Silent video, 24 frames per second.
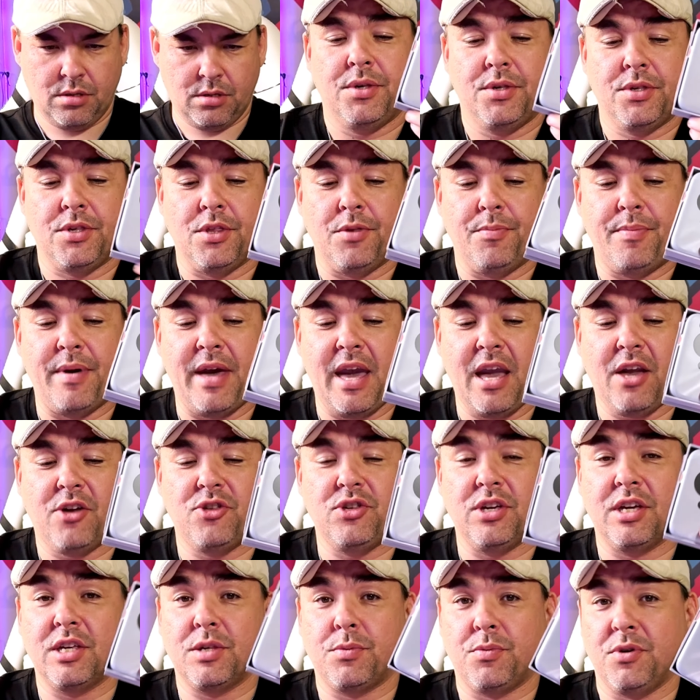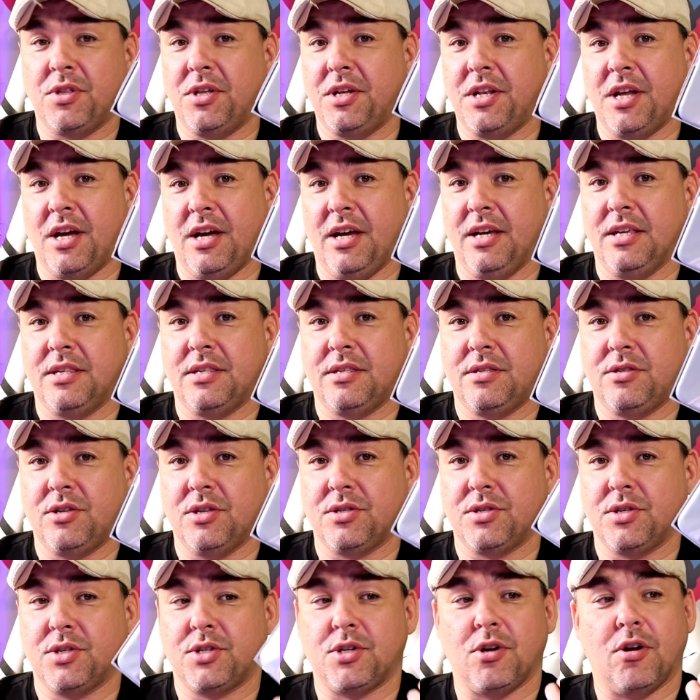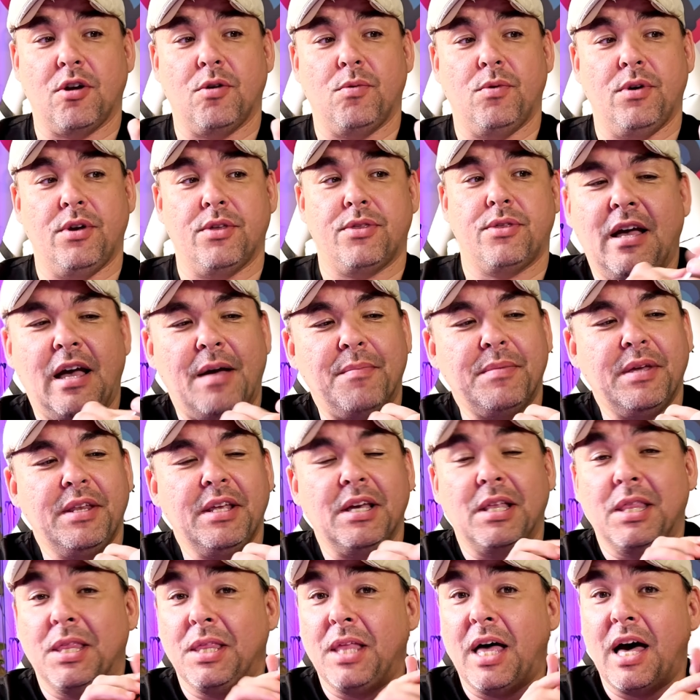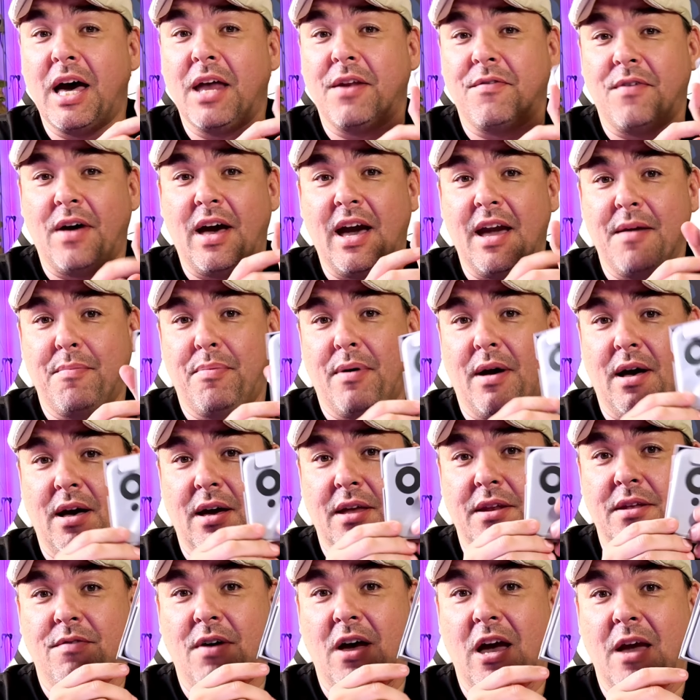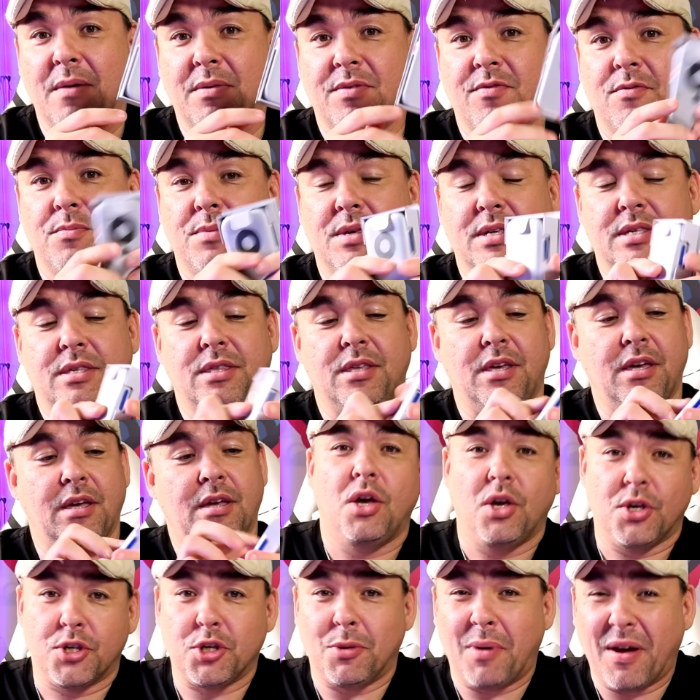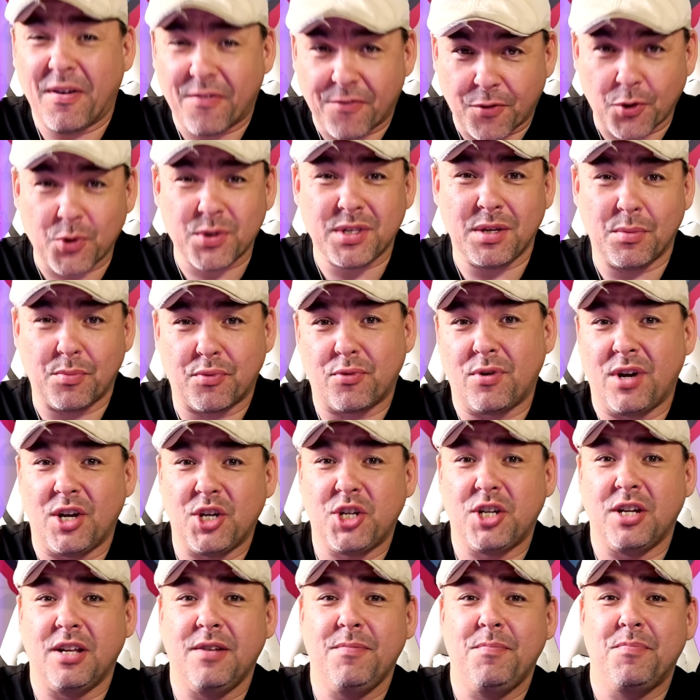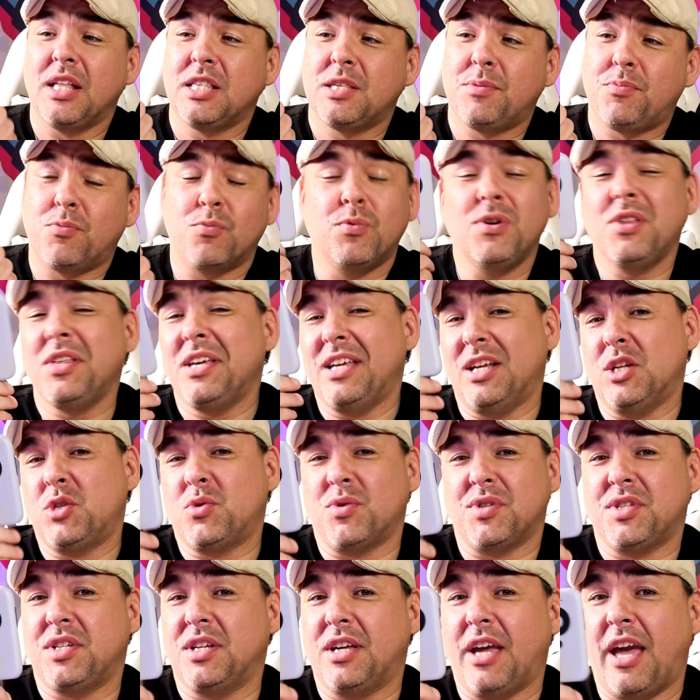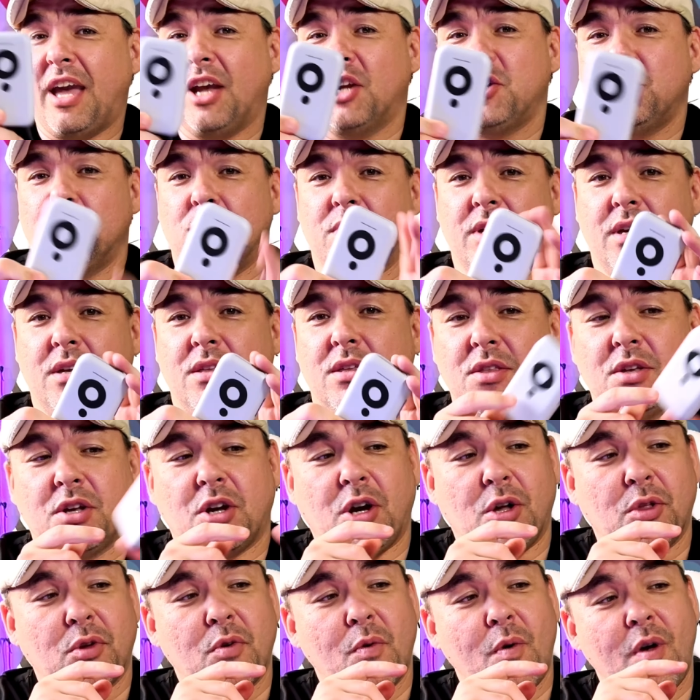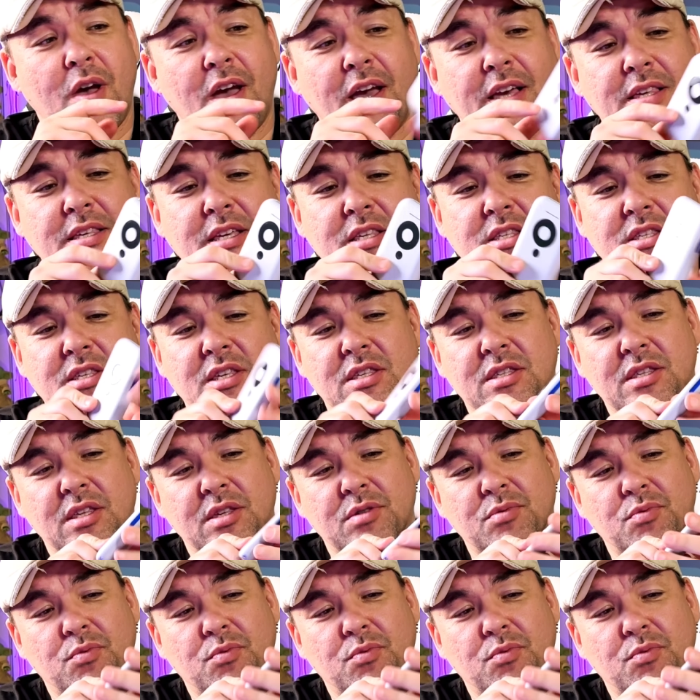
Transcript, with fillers: So the packaging is really nice, just to start with. I'm getting a lot of iPod vibes from this thing. So my first impression, it's really interesting actually. Color-wise, it's just this